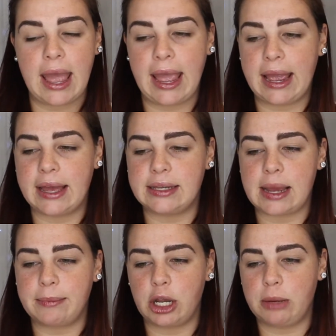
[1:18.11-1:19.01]
and
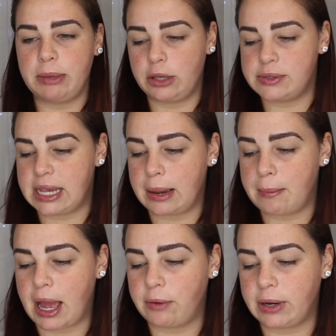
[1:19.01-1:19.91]
I'm going to be using
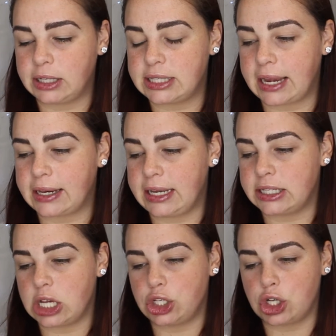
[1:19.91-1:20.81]
my Real Techniques
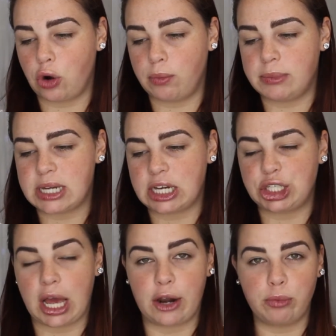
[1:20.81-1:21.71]
domed
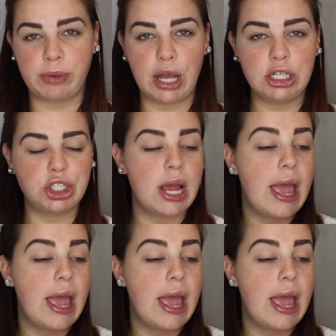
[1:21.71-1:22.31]
shadow brush